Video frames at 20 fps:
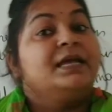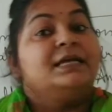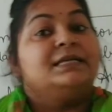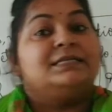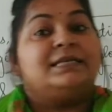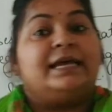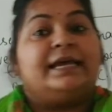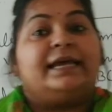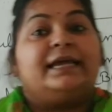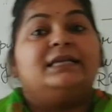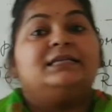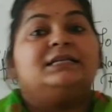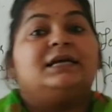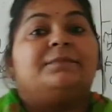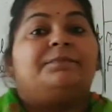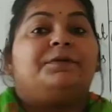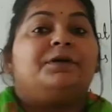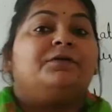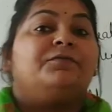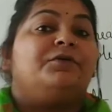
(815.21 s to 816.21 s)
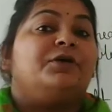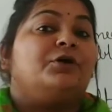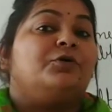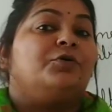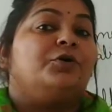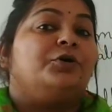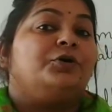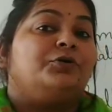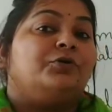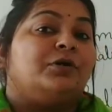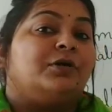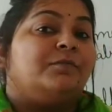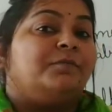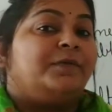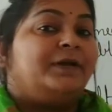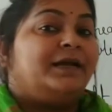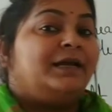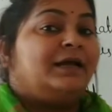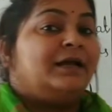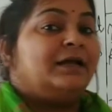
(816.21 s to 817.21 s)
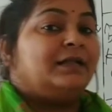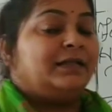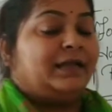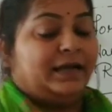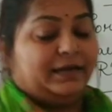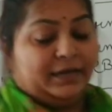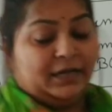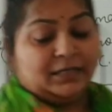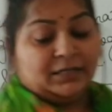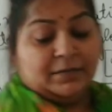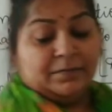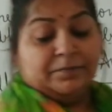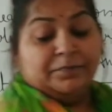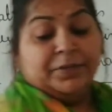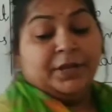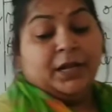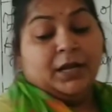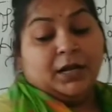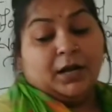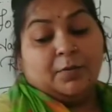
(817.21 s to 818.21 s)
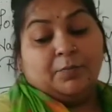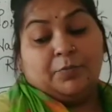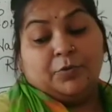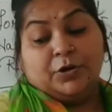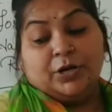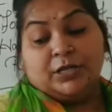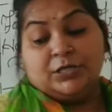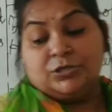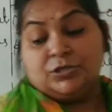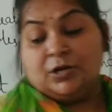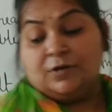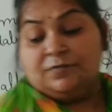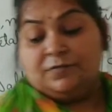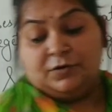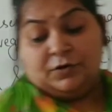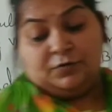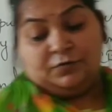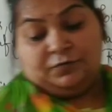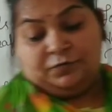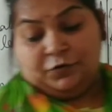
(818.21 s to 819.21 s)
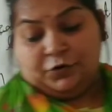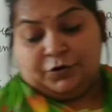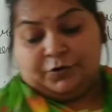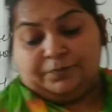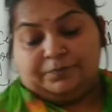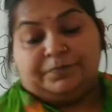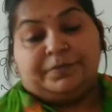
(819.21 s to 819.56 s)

Second chapter we are going to complete, that is components of food.